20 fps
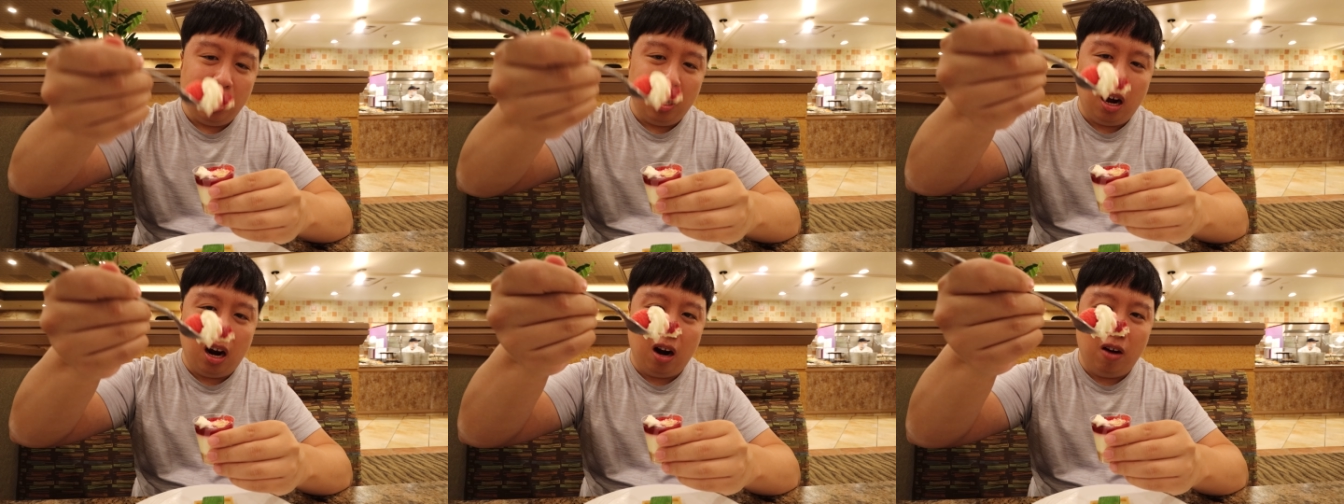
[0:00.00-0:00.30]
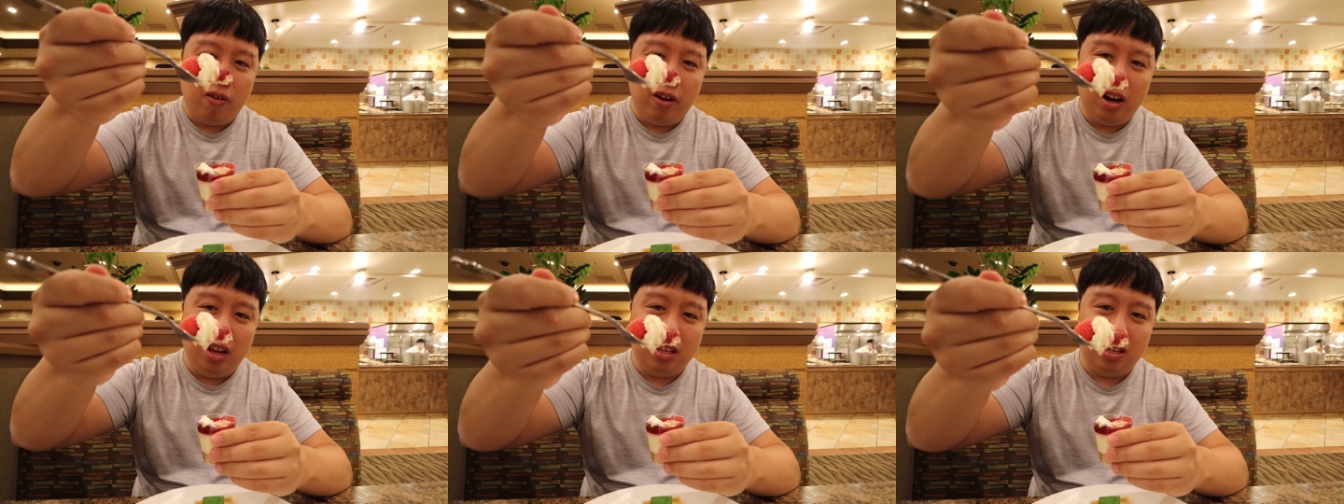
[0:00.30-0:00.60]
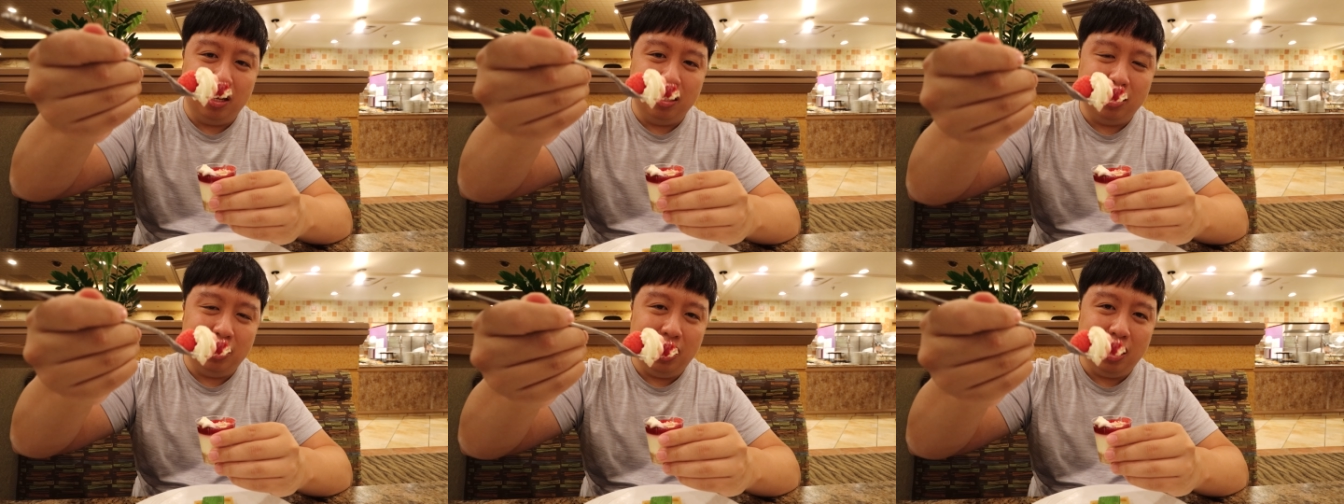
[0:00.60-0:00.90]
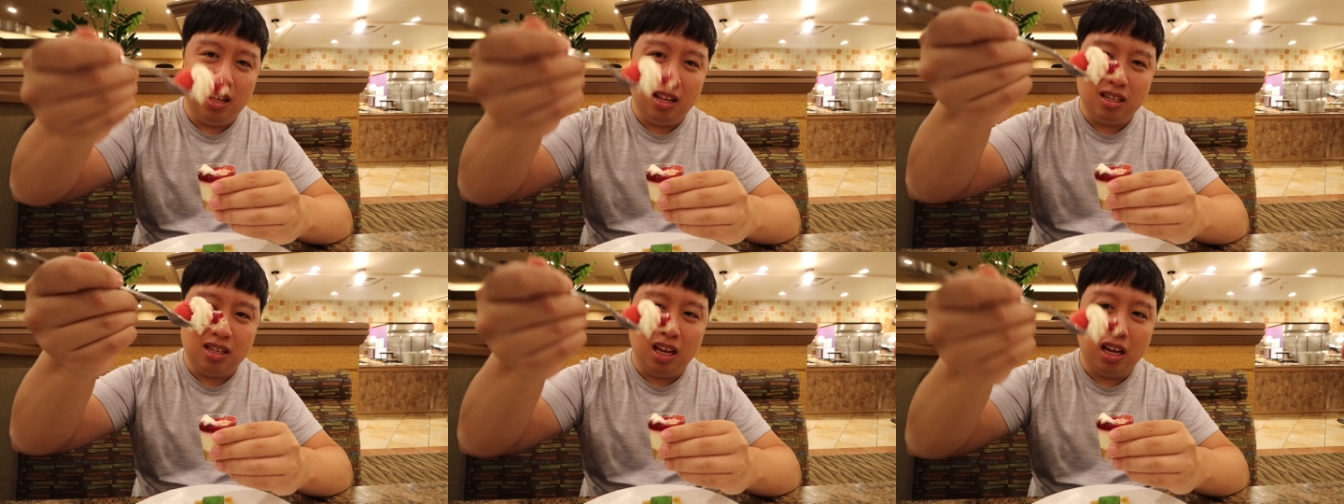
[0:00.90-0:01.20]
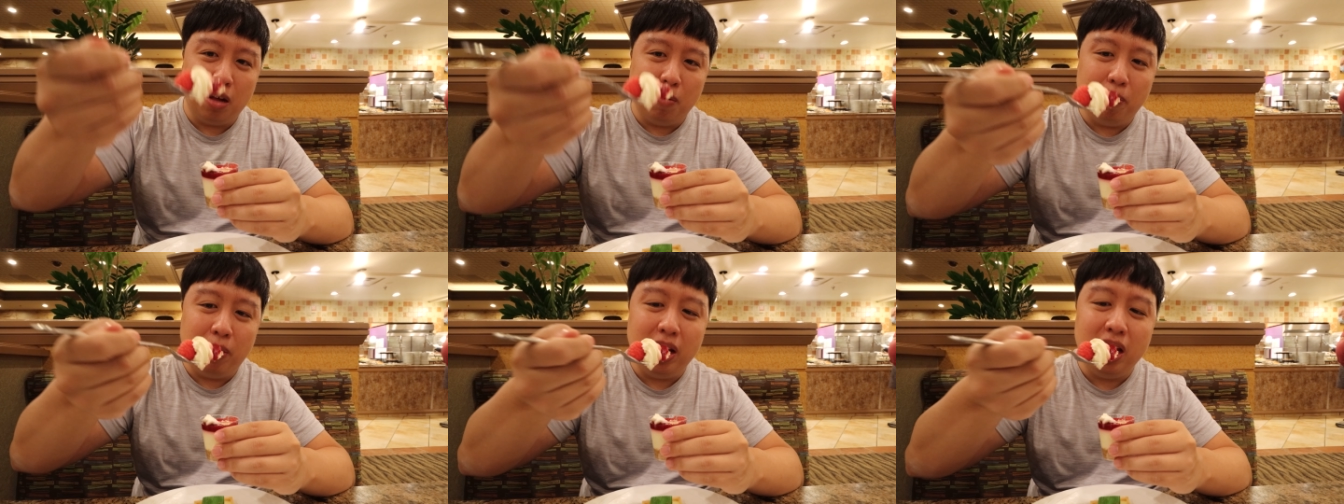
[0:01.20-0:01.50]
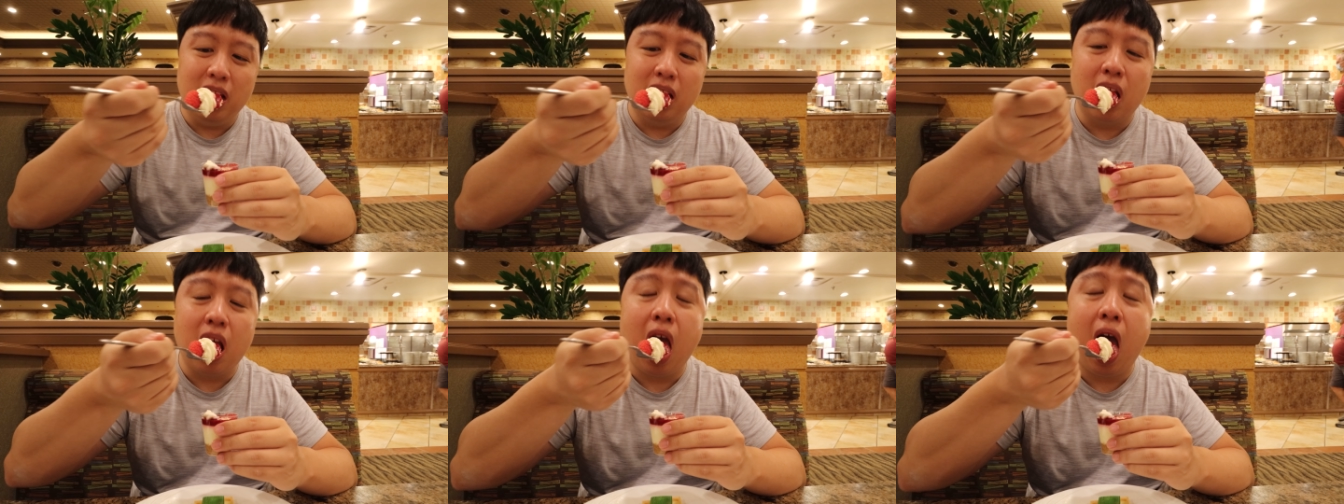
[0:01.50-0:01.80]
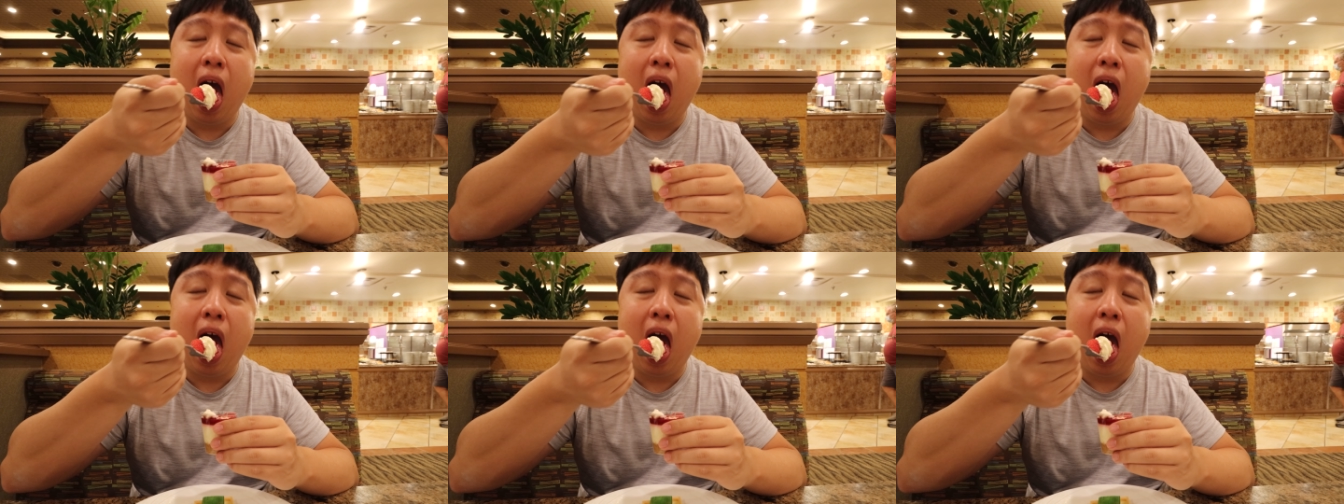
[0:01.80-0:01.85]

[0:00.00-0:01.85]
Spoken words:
Alright, as you can see, and let's take a bite.